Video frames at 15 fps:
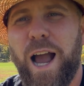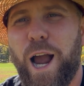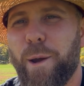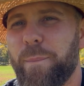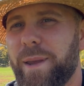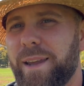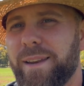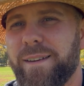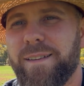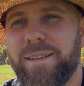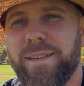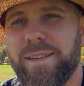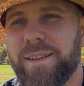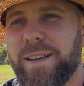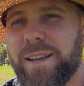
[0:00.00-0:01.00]
I mean,
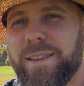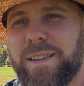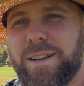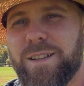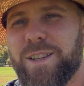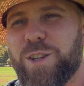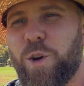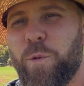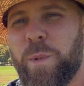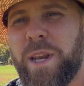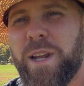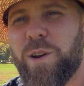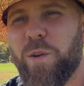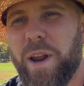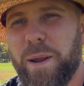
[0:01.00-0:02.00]
there's so
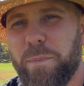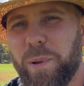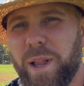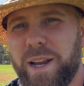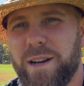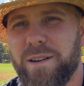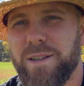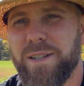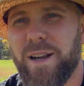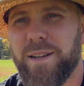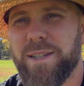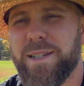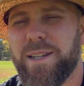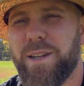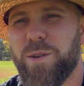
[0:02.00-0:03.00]
many great players
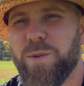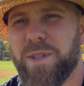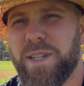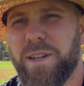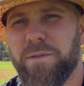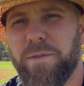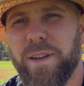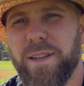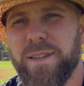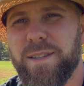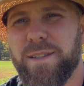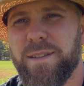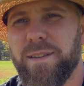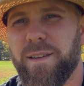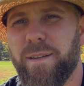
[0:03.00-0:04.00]
on CU's
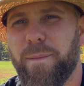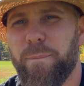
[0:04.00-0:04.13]
defense.